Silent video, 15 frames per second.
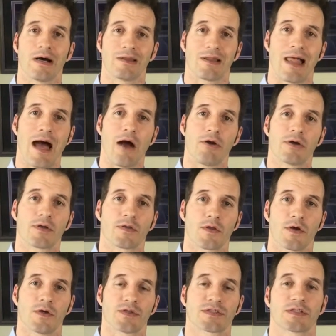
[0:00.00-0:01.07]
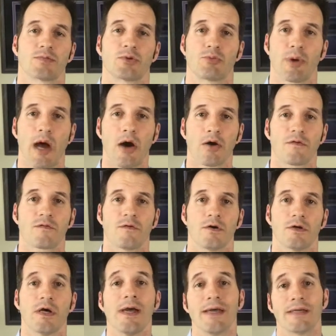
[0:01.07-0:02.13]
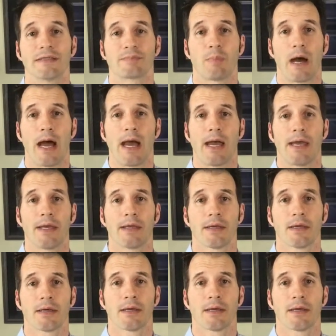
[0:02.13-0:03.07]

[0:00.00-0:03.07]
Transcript: allowing those to be powerful is by